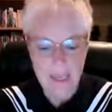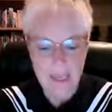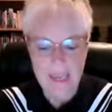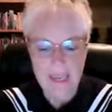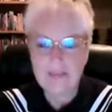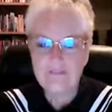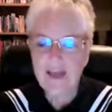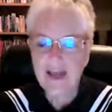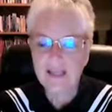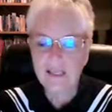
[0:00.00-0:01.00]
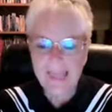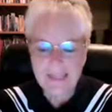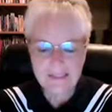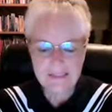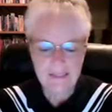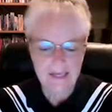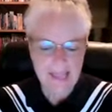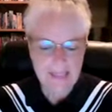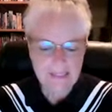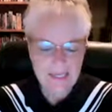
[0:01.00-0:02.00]
In fact,
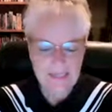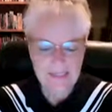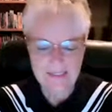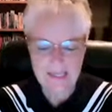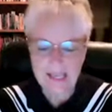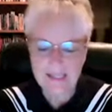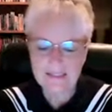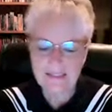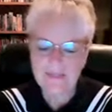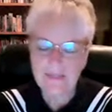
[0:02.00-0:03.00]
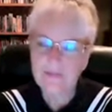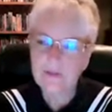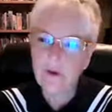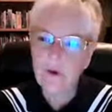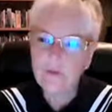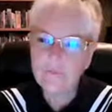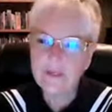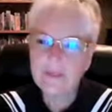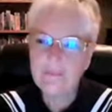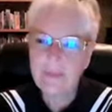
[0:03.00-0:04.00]
Landai says that the COVID